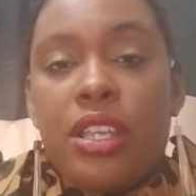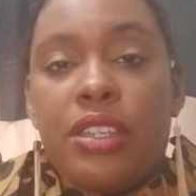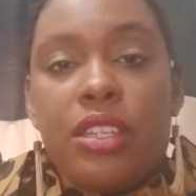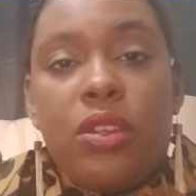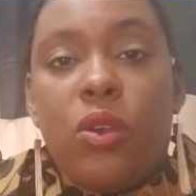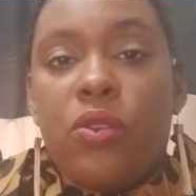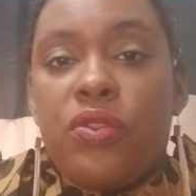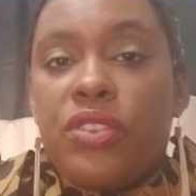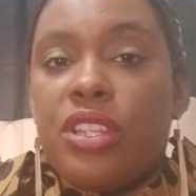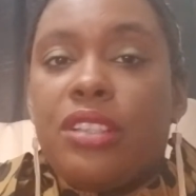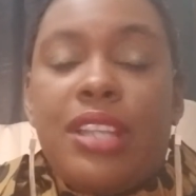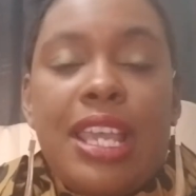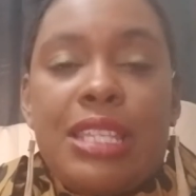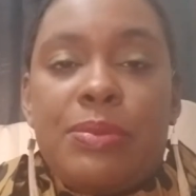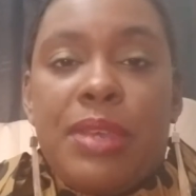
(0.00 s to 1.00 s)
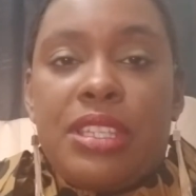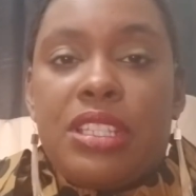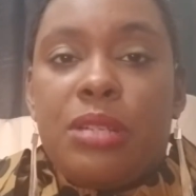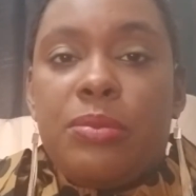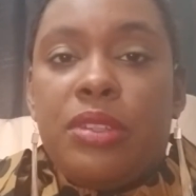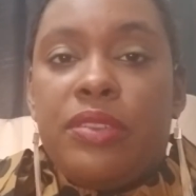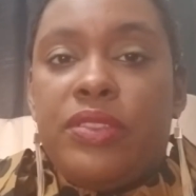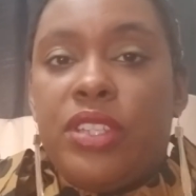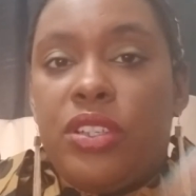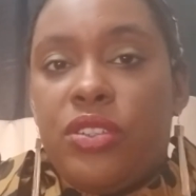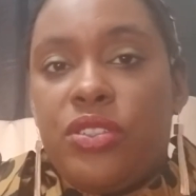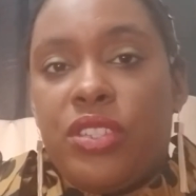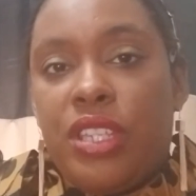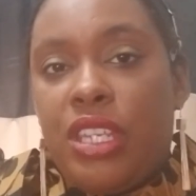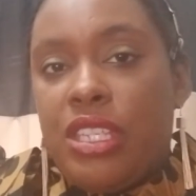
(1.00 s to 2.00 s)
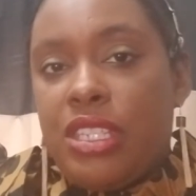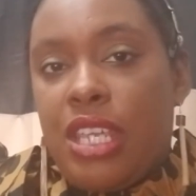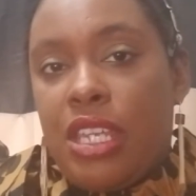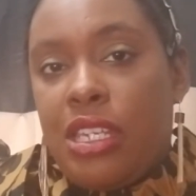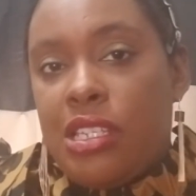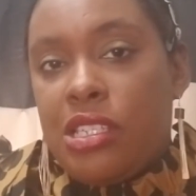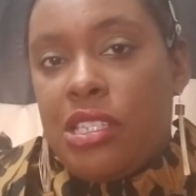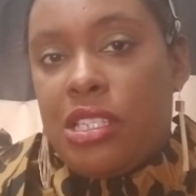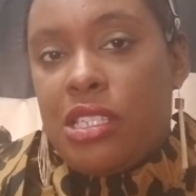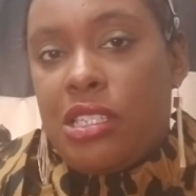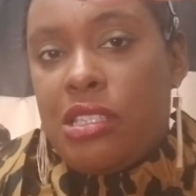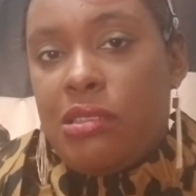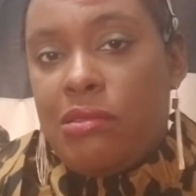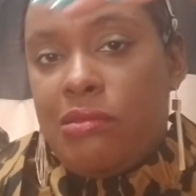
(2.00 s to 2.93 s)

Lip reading: and then over the past couple of years, it is kind of just